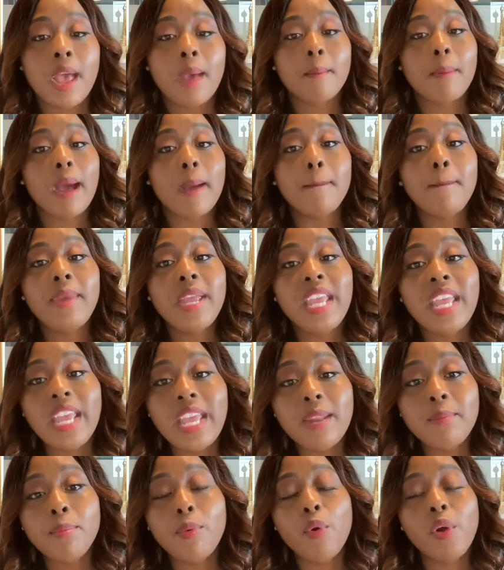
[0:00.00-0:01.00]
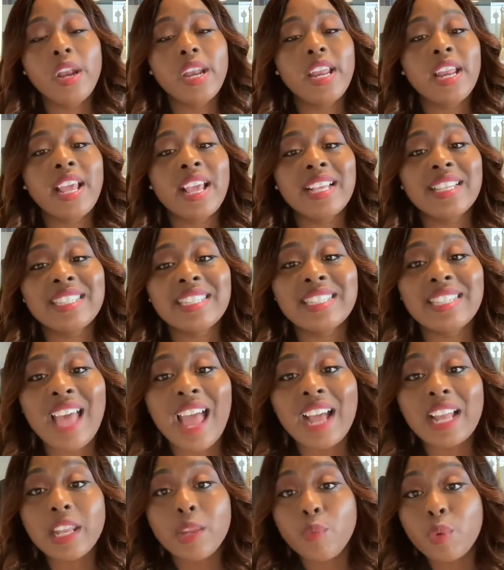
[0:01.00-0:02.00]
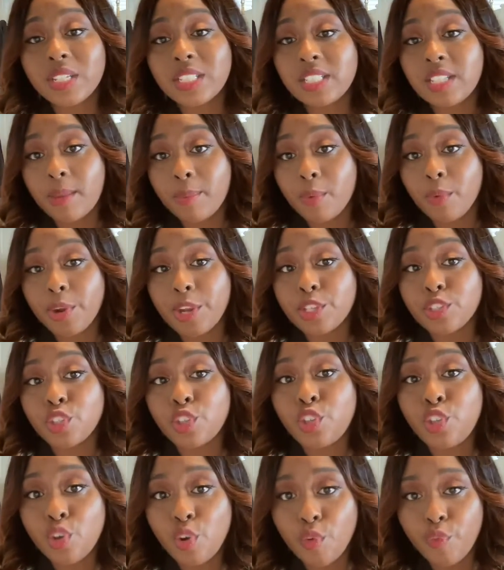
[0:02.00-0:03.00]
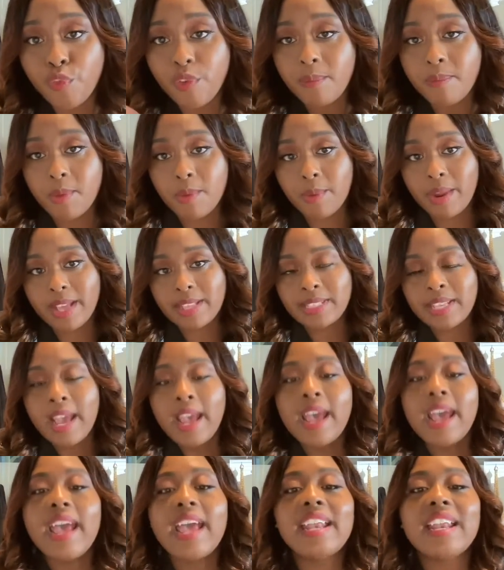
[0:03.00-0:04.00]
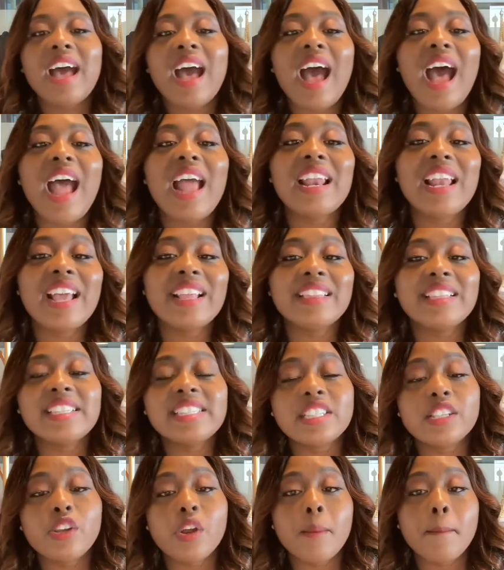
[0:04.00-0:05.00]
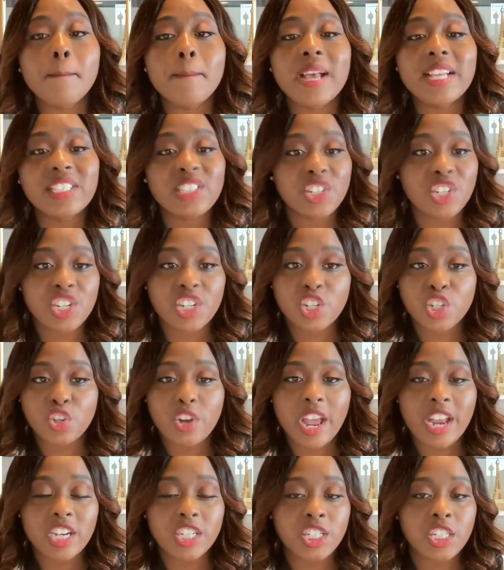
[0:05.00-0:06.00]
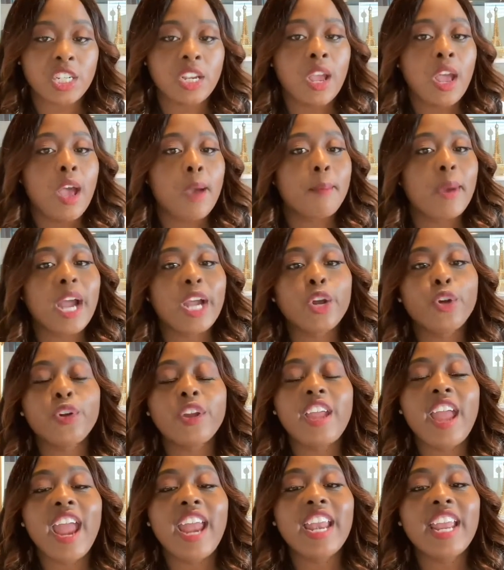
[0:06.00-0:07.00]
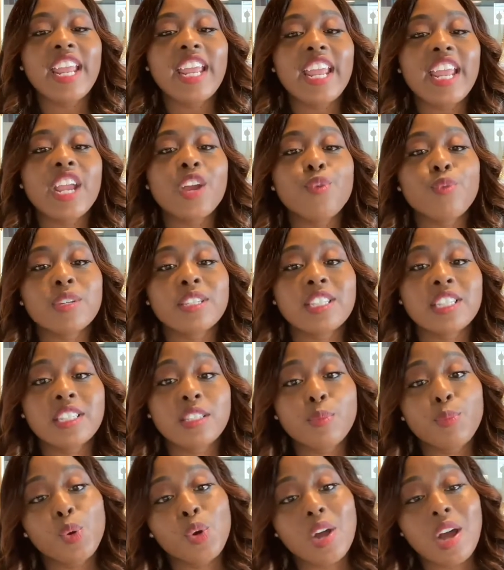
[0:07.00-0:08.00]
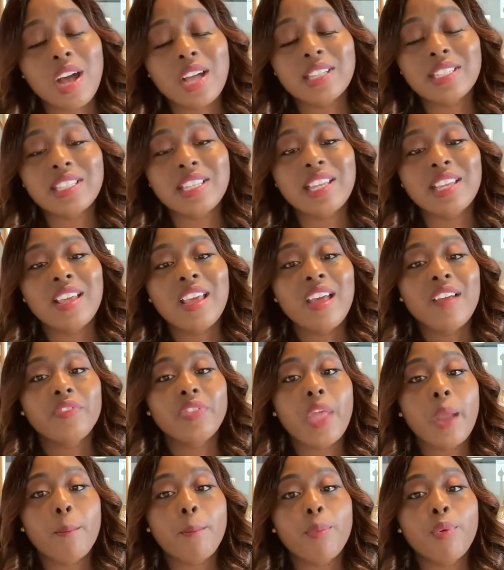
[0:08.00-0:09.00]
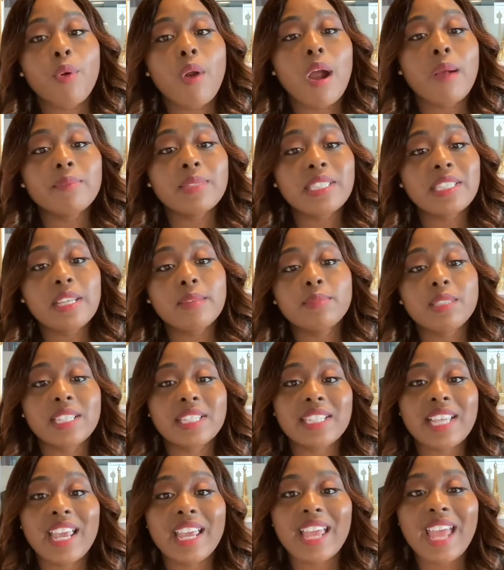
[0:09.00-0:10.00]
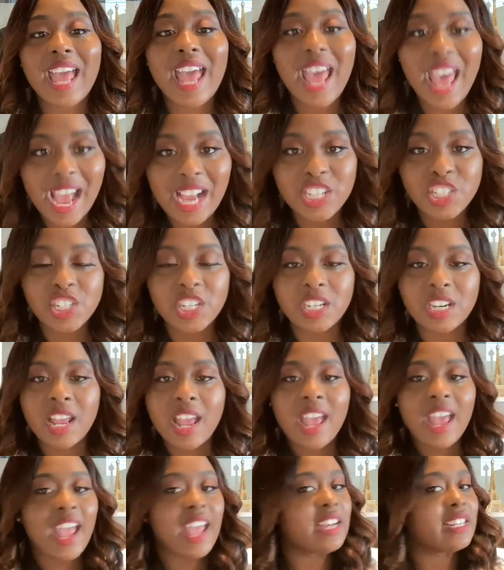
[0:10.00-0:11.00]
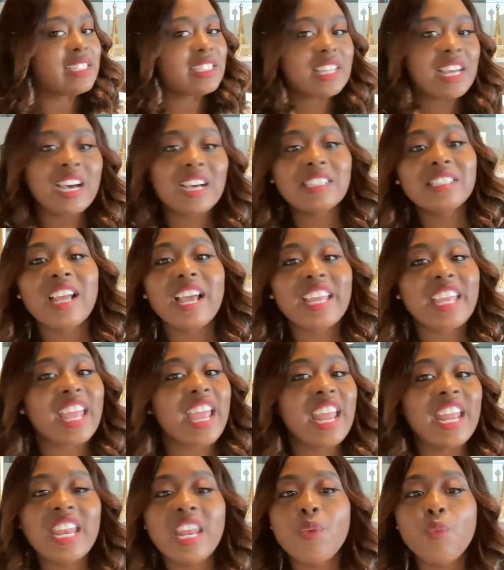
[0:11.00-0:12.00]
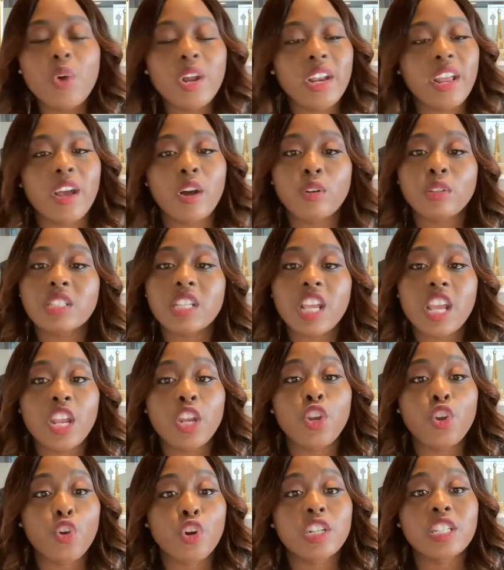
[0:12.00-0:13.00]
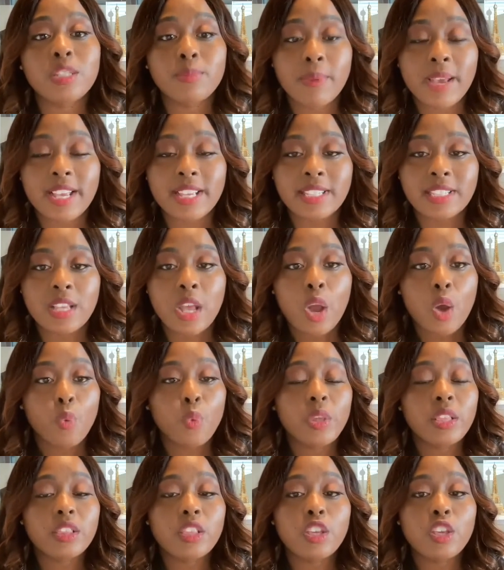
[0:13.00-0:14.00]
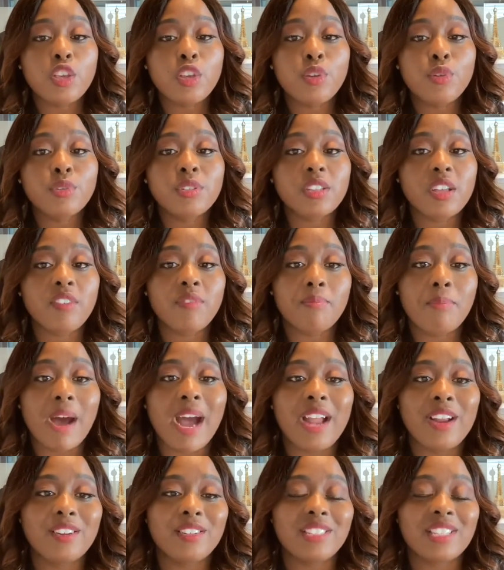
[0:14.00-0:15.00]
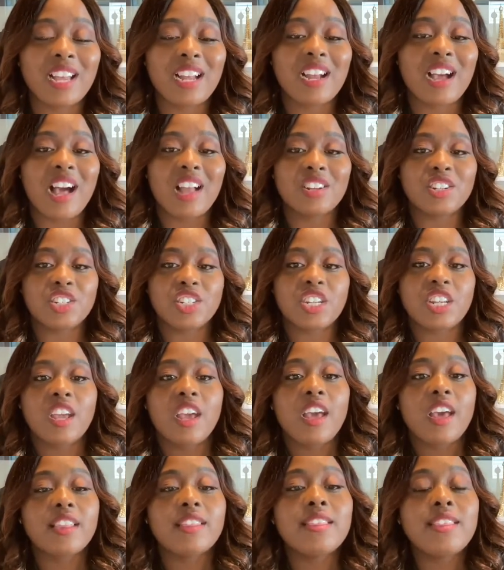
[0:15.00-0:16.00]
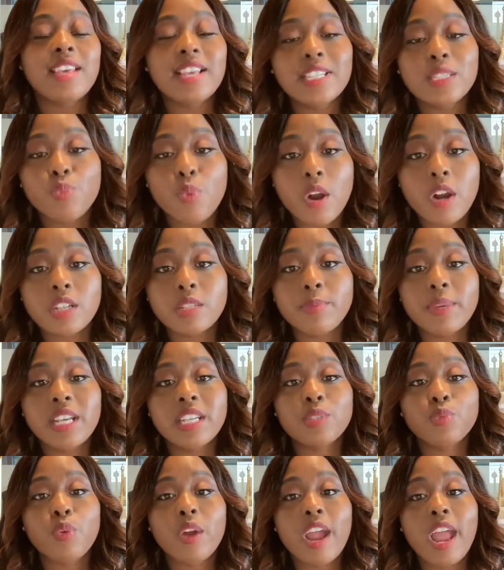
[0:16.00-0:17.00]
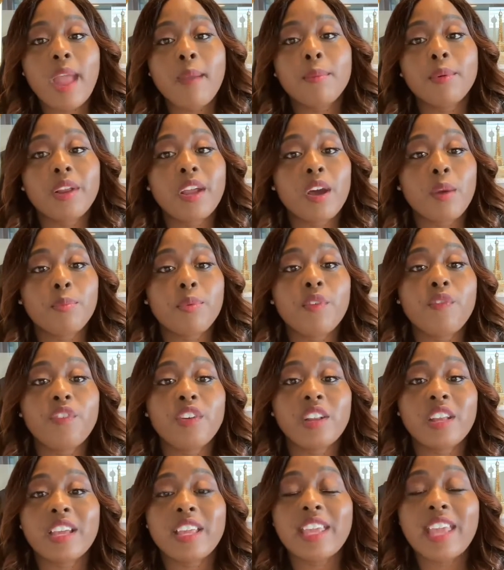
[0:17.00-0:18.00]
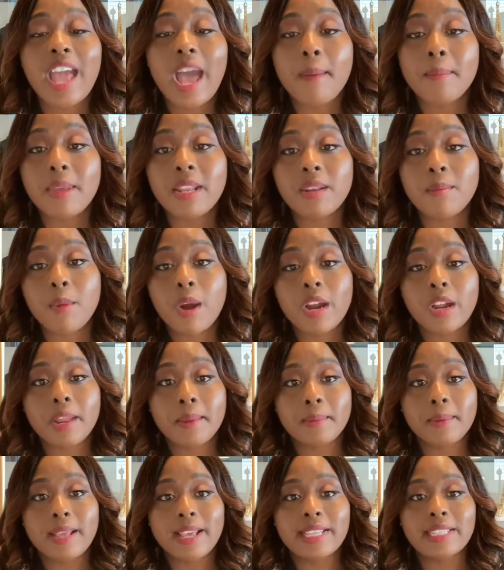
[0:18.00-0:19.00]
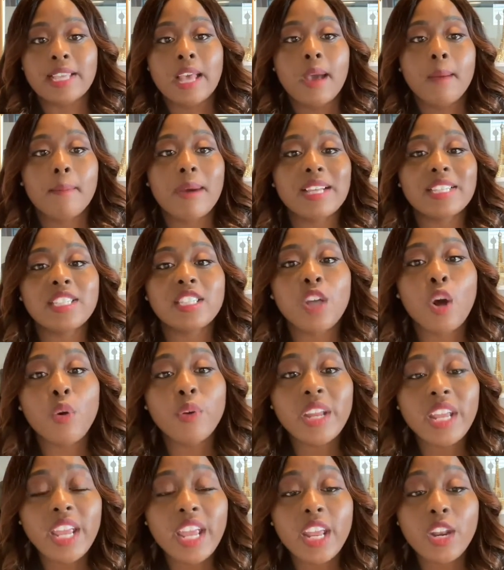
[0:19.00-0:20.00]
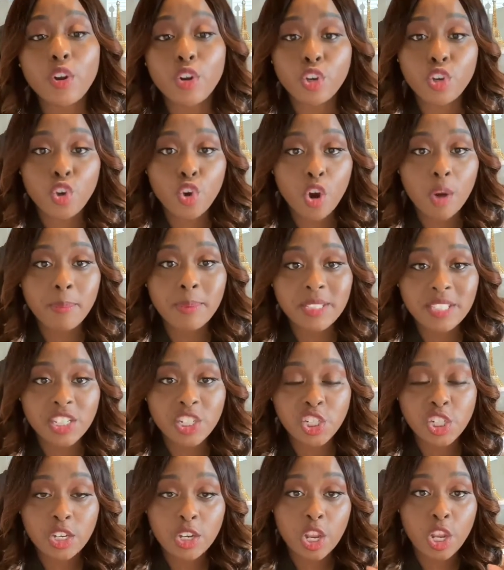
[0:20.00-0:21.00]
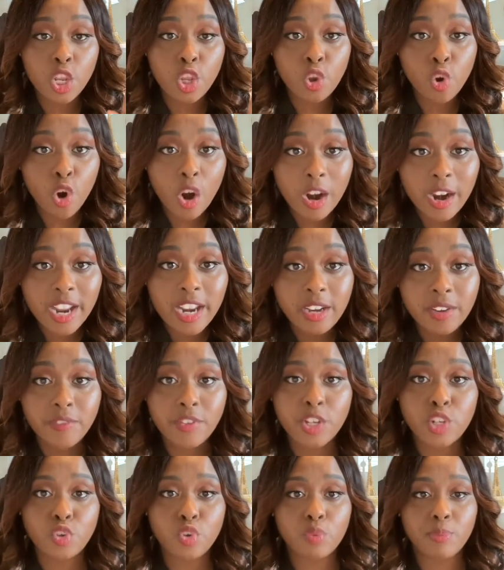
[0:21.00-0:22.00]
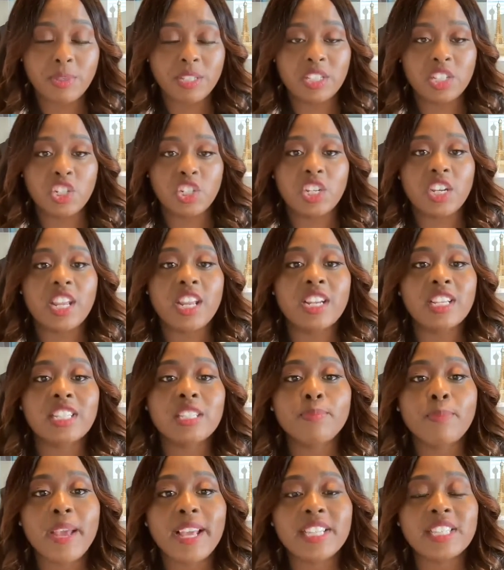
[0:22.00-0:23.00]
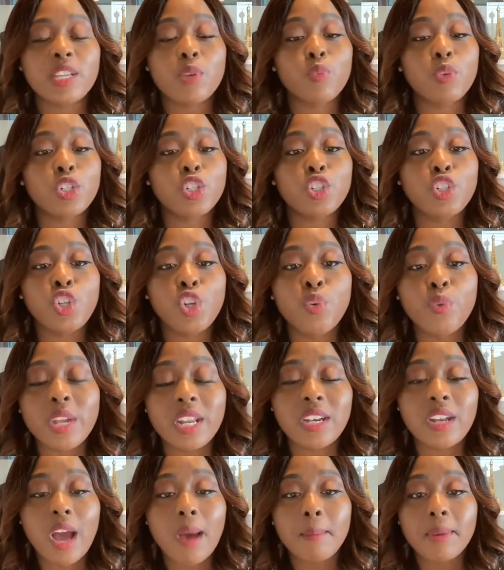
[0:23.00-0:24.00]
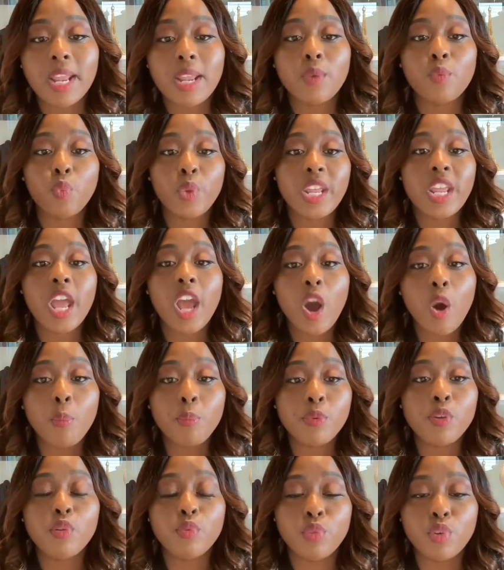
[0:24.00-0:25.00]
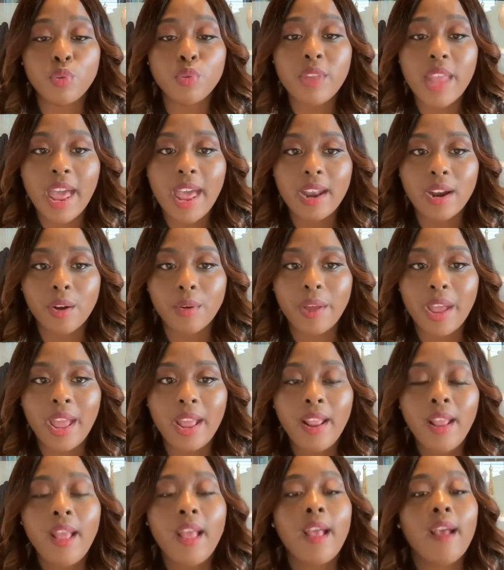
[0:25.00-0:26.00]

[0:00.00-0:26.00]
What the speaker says: by pinpointing exactly what separates you from the rest, and highlight this in your messaging strategy by creating irresistible content that prompts them to take action and is unlike anyone else in your space with the use of buyer psychology. This works because we're able to help you fill a gap in the marketplace by zoning in on your position, your individual position in a space in which you can dominate, and we help you do that, okay?